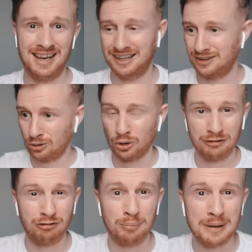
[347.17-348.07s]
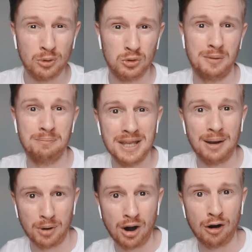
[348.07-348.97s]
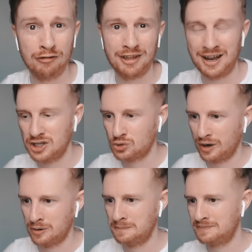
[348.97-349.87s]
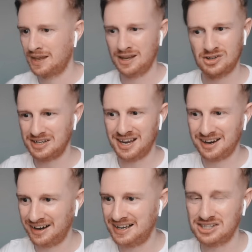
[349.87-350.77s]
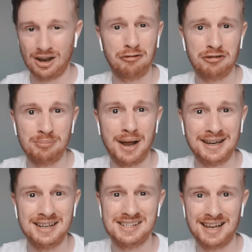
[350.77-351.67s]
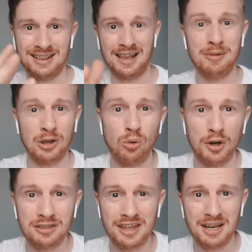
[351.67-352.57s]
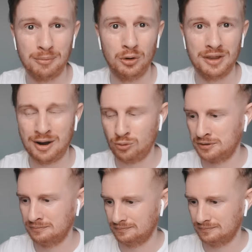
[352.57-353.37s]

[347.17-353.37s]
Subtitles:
and they're looking for people to be a part of that as well. So that's a great start from Pakistan. Let me know what you think about that one.